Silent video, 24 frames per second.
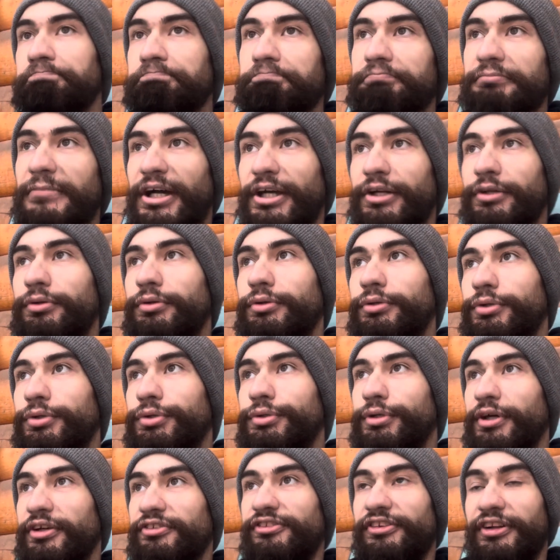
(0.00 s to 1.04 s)
I'd
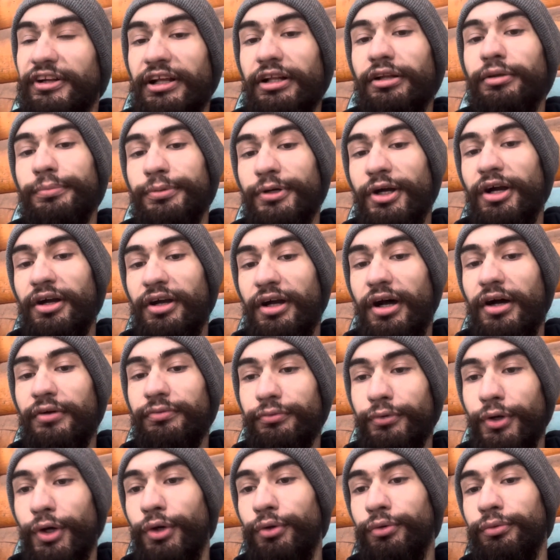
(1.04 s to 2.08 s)
trust an Edelbrock
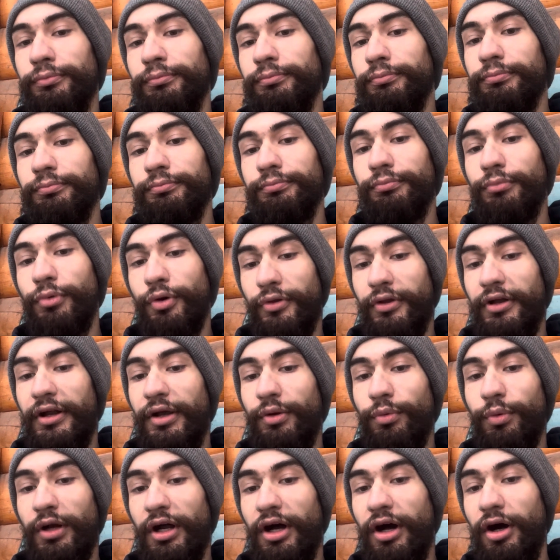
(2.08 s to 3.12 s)
off-road more than I
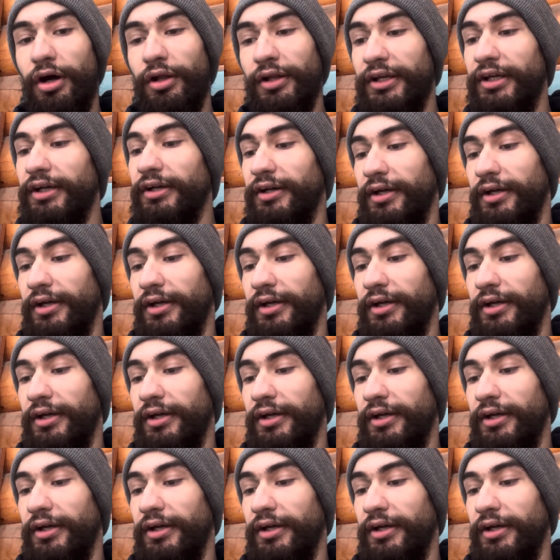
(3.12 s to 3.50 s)
would a Holly.